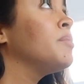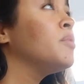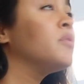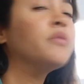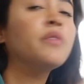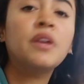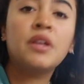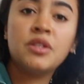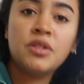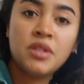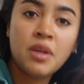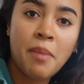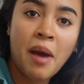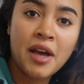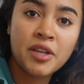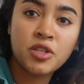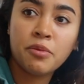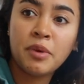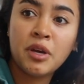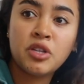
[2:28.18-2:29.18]
move into the
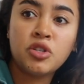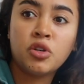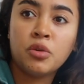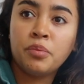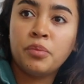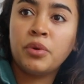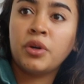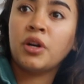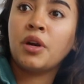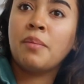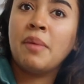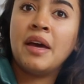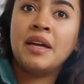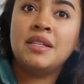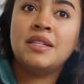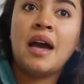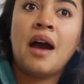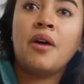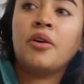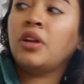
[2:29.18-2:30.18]
master bedroom, put our bed
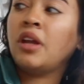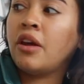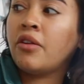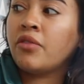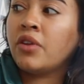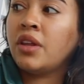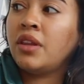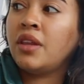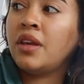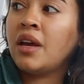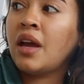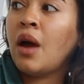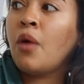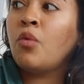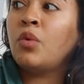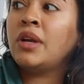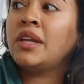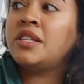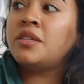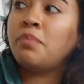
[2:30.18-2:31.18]
down everything, I
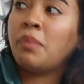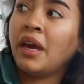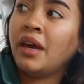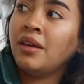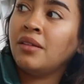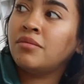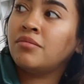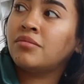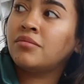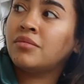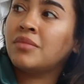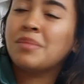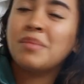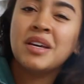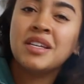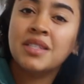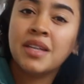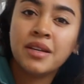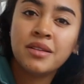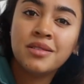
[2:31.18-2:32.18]
wanted to paint
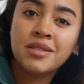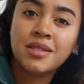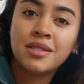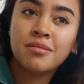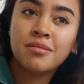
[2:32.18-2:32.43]
makes sense.